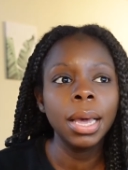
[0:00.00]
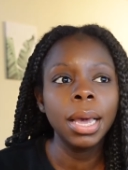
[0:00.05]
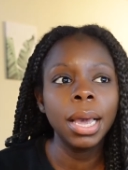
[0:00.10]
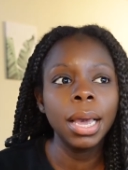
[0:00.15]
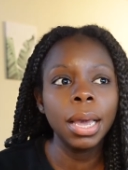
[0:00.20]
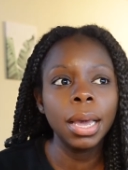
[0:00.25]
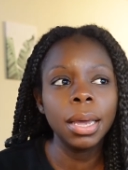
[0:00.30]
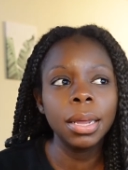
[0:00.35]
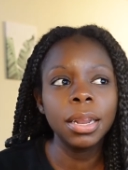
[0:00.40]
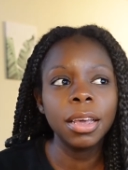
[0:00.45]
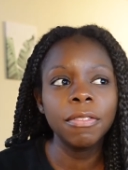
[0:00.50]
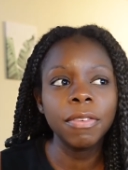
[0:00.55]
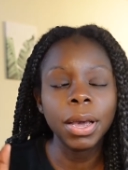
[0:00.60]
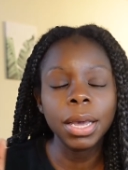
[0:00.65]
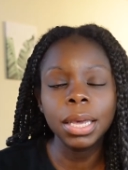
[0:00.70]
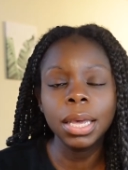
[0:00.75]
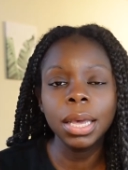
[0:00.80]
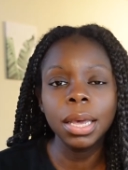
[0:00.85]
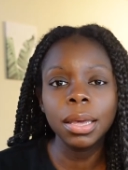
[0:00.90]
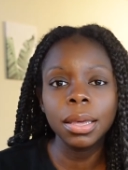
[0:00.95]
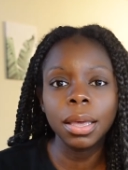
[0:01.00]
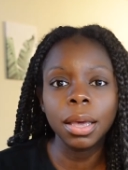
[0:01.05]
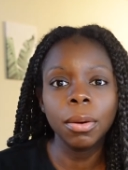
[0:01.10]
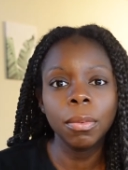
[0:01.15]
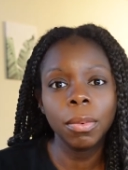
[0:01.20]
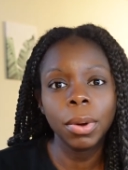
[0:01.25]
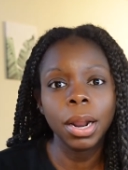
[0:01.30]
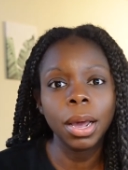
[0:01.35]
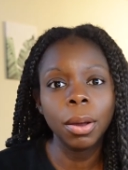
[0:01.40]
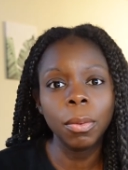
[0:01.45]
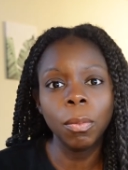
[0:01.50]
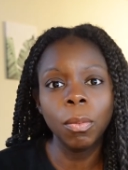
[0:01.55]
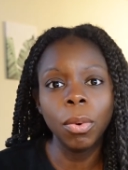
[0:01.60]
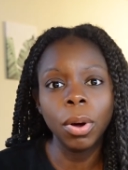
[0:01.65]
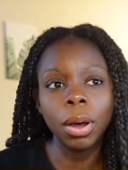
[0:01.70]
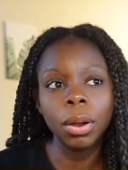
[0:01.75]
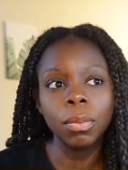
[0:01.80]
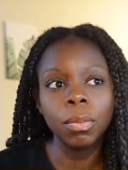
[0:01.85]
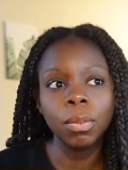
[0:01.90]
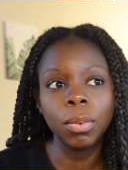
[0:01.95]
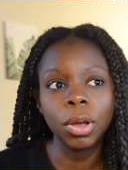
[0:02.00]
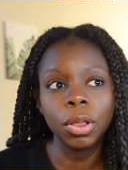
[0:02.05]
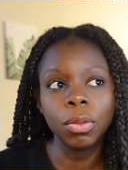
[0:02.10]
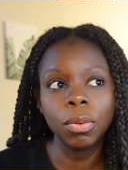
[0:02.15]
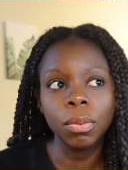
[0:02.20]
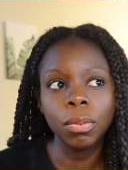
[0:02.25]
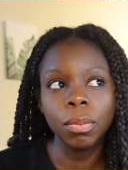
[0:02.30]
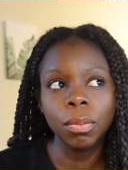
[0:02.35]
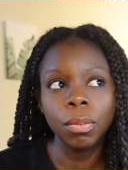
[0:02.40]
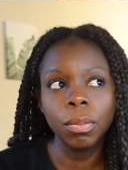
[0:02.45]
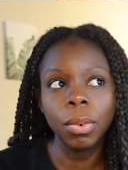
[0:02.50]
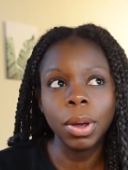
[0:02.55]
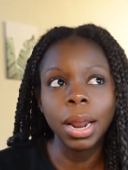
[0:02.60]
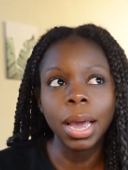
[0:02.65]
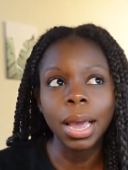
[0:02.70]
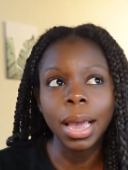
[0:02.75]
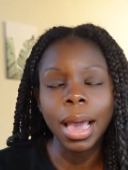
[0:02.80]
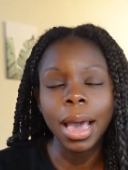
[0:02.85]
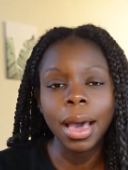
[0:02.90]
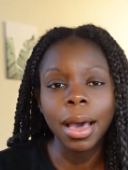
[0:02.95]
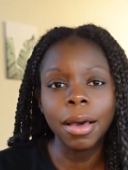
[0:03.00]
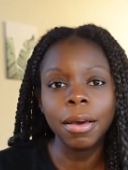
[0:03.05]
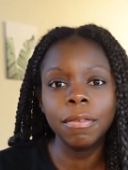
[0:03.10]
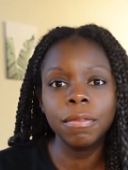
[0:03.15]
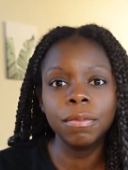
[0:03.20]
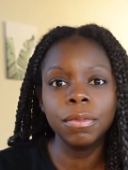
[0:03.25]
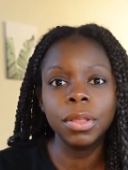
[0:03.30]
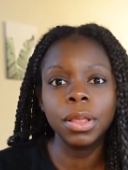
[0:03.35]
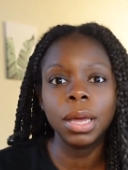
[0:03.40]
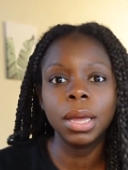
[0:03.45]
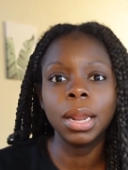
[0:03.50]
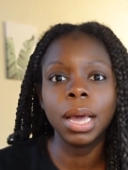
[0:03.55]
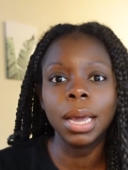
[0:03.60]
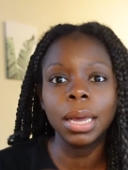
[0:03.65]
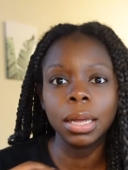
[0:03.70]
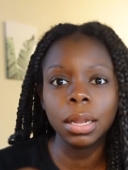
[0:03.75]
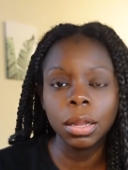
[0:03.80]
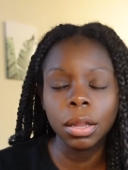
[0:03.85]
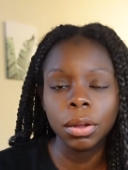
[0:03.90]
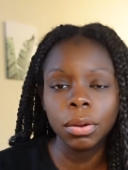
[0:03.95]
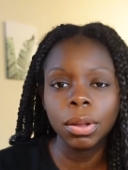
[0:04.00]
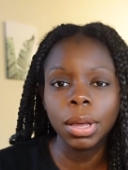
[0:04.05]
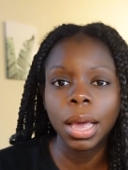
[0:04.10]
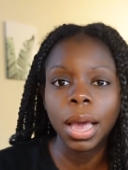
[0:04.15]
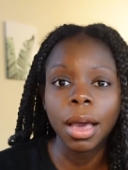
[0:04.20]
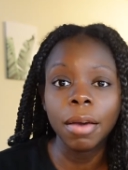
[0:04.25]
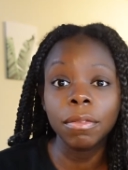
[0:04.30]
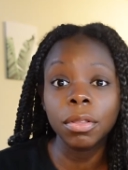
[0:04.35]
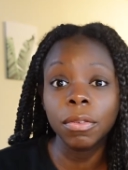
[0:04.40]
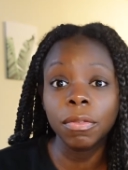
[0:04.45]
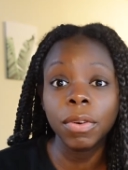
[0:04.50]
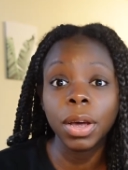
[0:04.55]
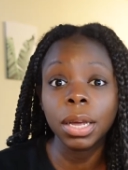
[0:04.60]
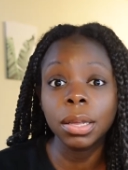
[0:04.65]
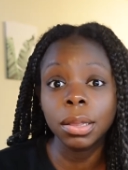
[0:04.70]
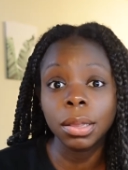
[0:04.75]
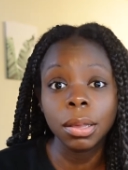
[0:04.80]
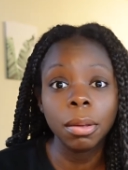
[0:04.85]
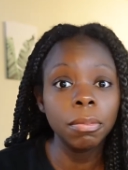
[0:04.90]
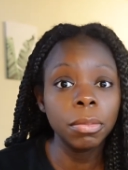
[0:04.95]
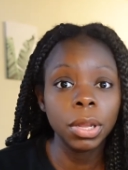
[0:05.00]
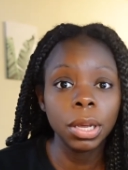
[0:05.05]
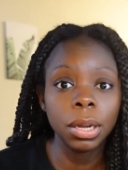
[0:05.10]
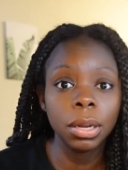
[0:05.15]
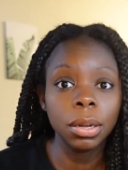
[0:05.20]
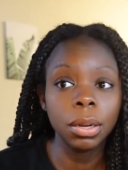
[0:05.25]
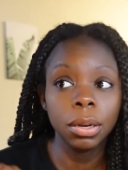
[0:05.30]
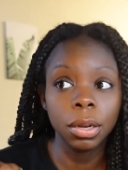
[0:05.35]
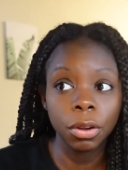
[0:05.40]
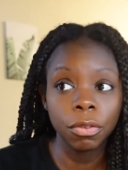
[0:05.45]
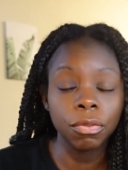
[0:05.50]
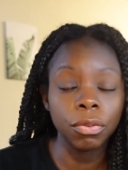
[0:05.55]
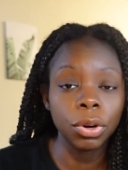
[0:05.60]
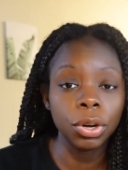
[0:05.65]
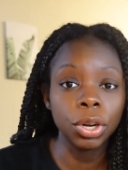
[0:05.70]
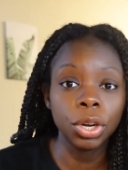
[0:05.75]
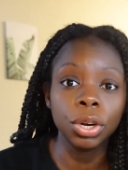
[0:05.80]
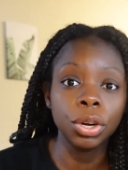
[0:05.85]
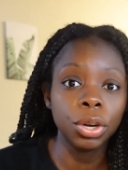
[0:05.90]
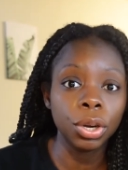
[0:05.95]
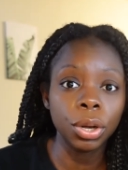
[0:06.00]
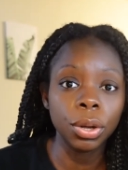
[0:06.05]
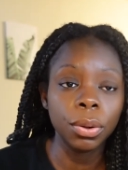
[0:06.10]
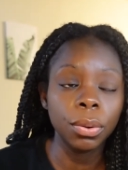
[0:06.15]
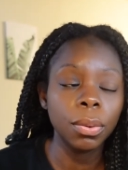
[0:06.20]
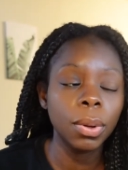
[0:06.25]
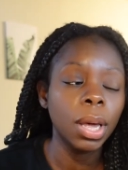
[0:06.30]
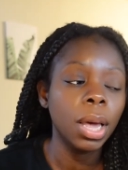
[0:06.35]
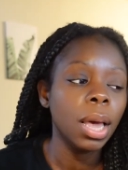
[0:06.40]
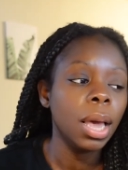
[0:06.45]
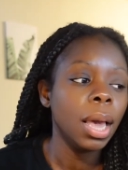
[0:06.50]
And if I can't get what I want with what I have, then I clearly have to find something different to do.